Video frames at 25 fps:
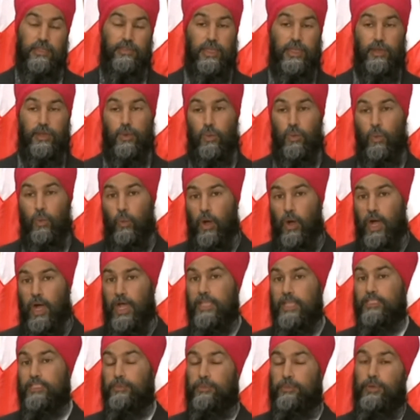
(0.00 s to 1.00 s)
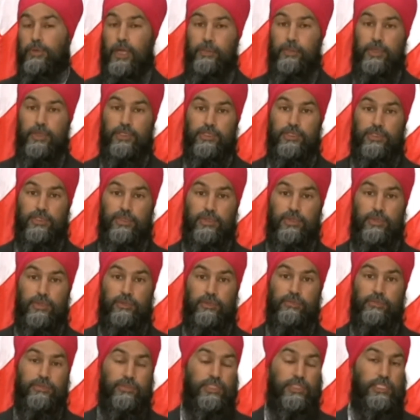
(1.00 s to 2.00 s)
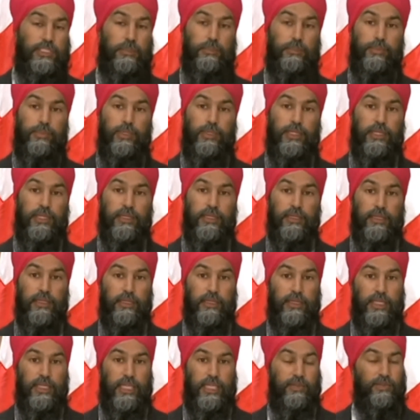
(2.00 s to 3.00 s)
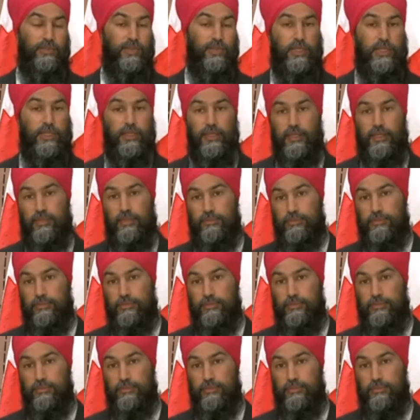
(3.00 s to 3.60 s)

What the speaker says: then why is the Prime Minister simply giving